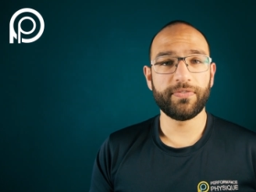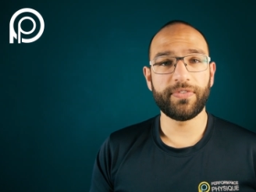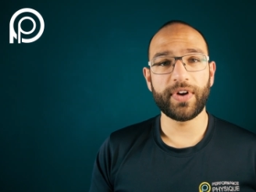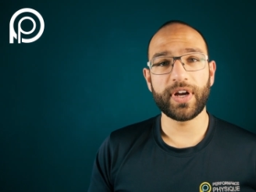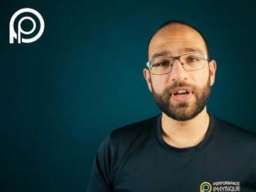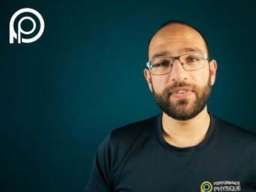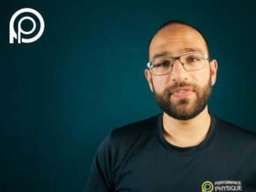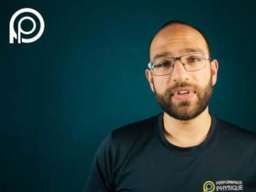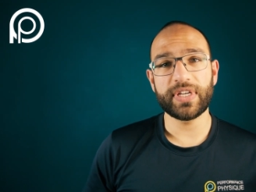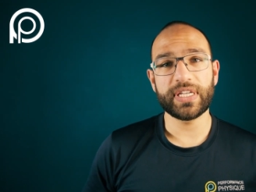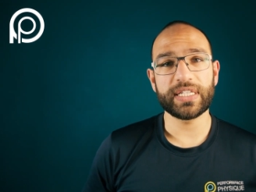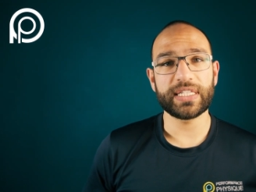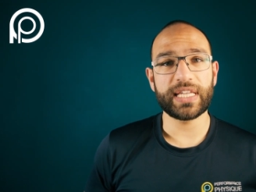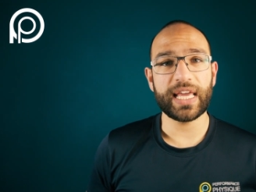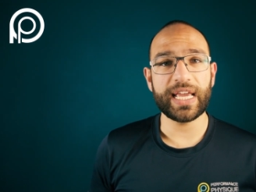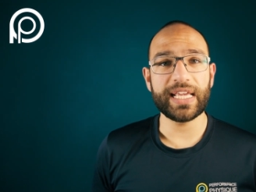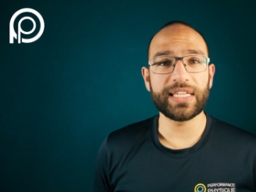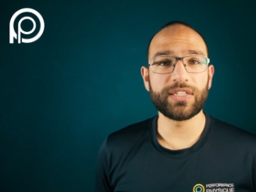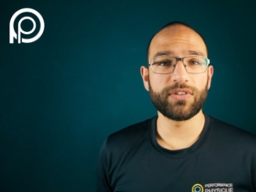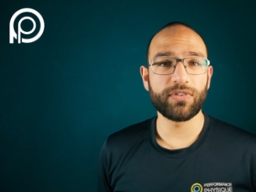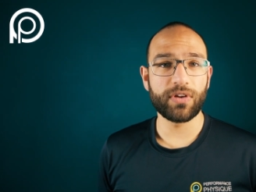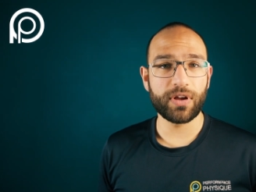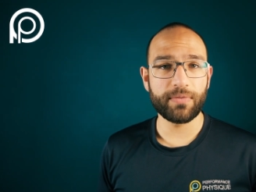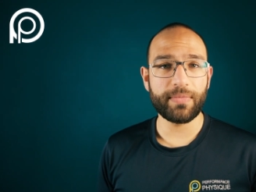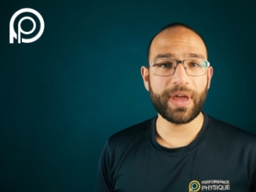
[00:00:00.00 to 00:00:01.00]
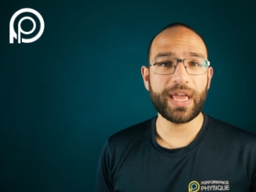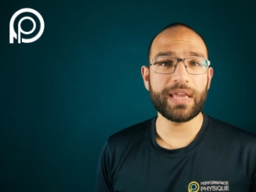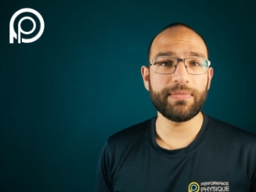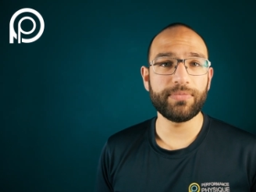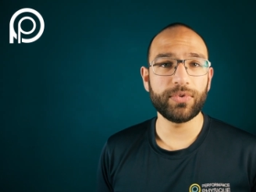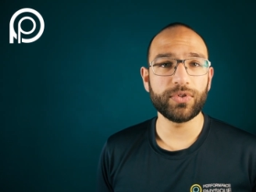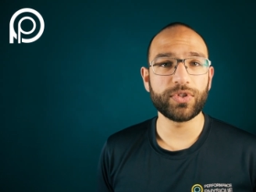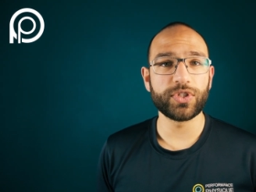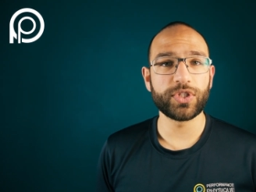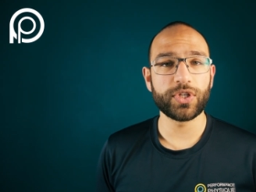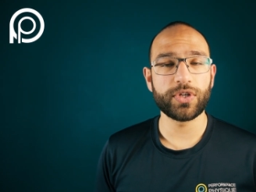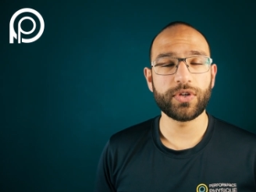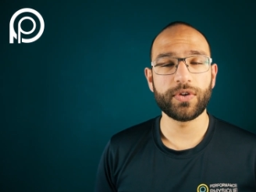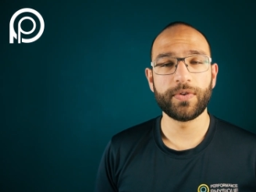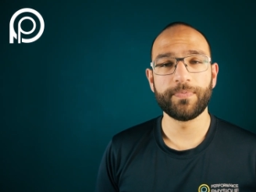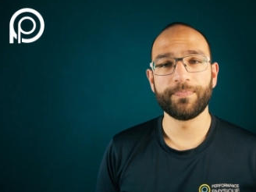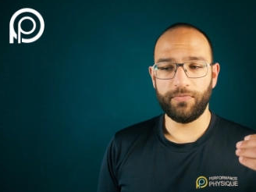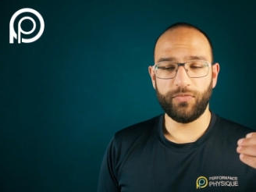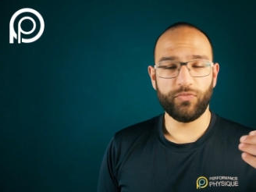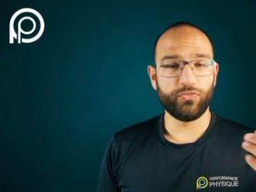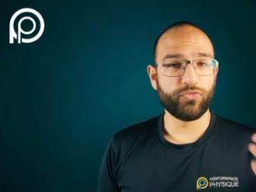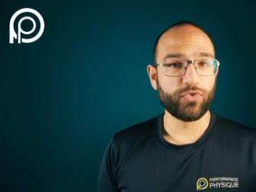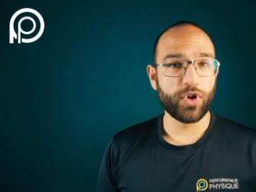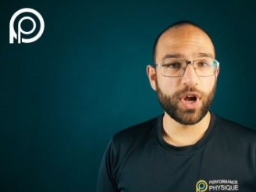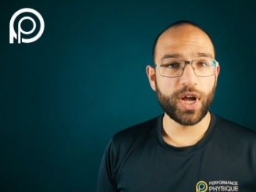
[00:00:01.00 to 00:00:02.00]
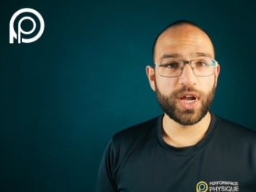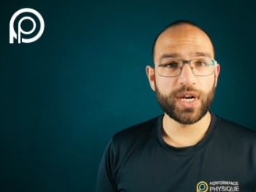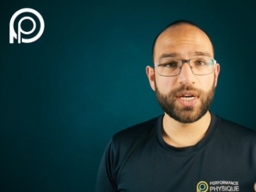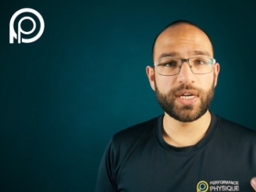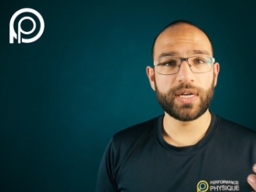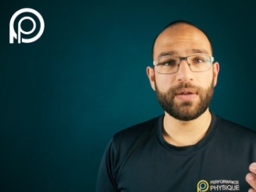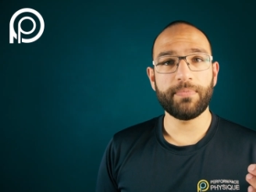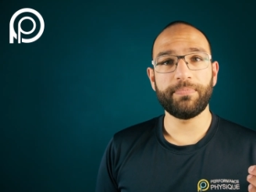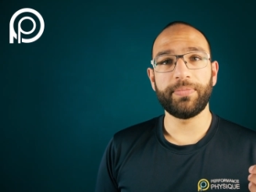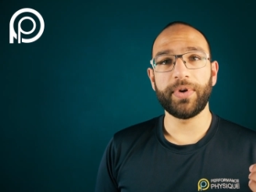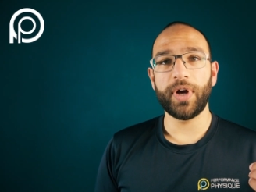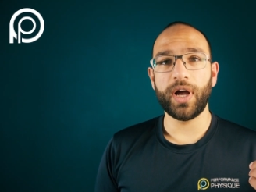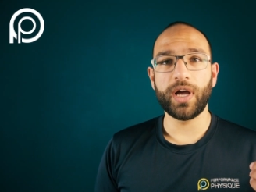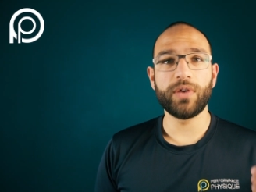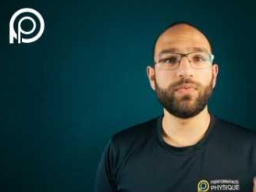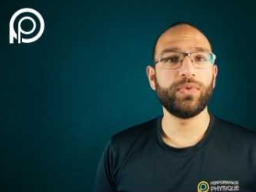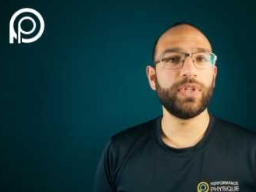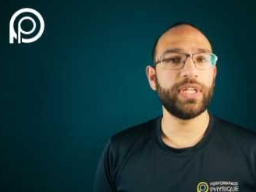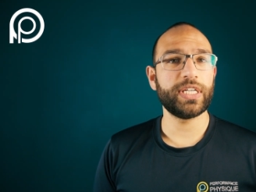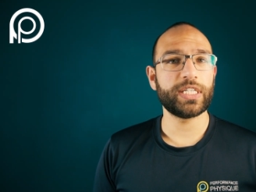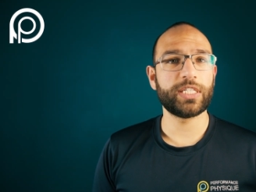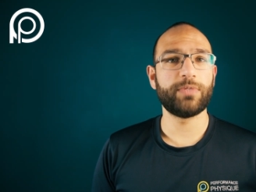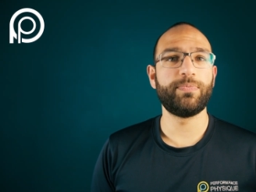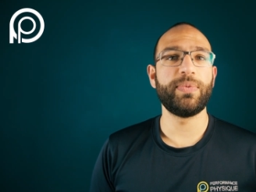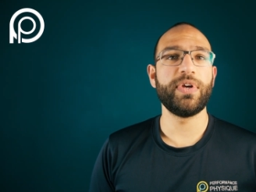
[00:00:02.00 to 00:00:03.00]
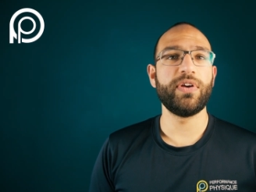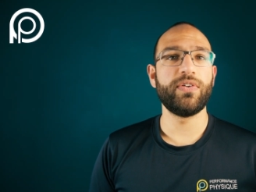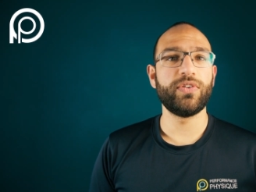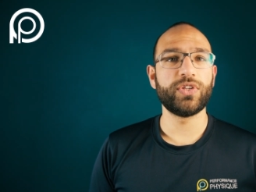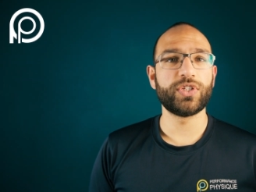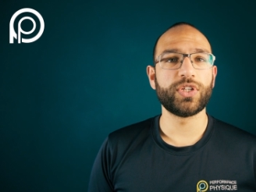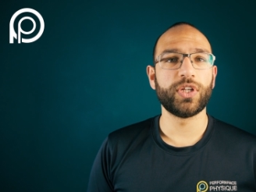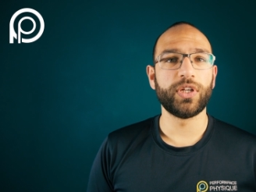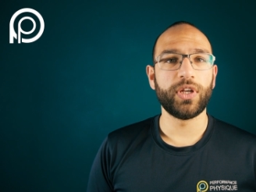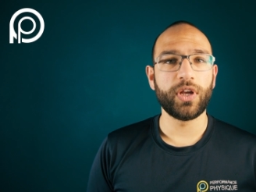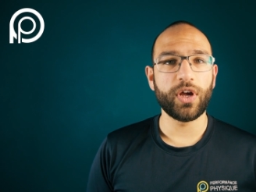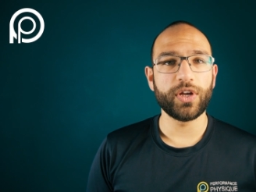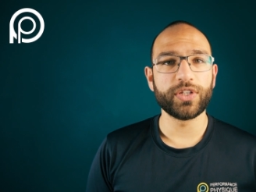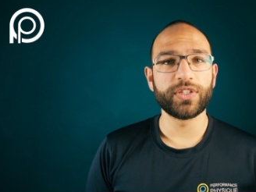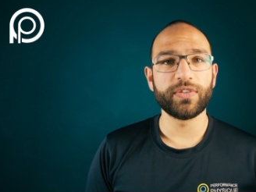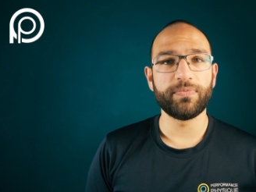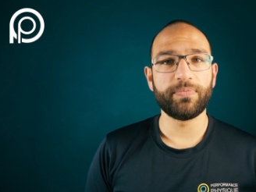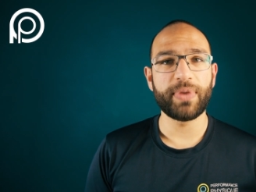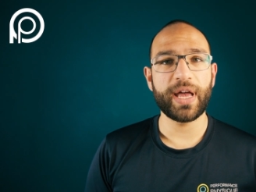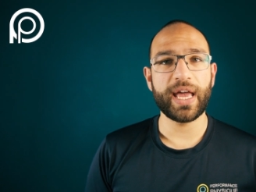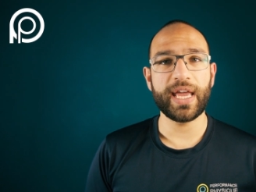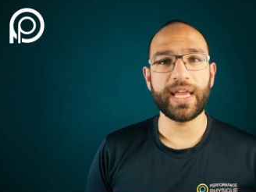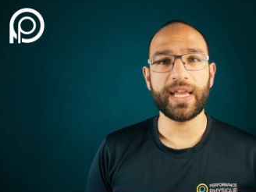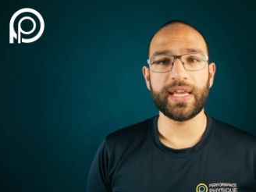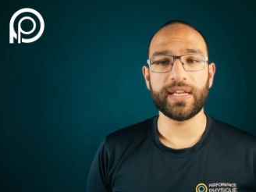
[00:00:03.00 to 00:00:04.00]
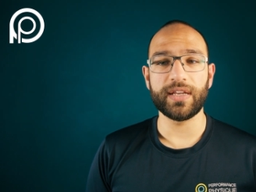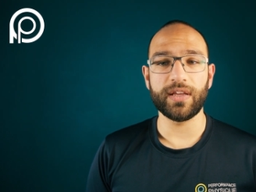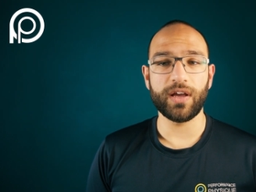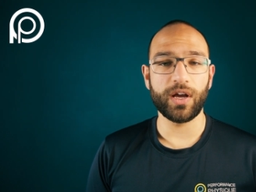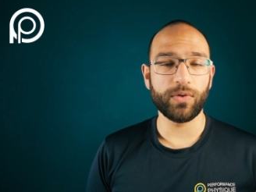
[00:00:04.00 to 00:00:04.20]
5 years later, I'm able to run, but I will experience a lot of pain.